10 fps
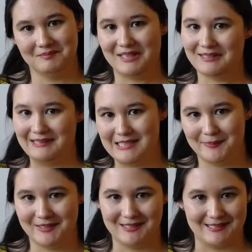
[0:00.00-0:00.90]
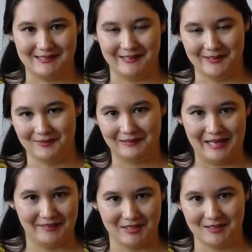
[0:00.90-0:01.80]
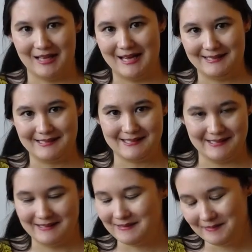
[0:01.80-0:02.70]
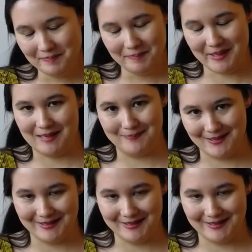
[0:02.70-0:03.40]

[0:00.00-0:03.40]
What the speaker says: and Elizabeth just, kind of declines to pick up on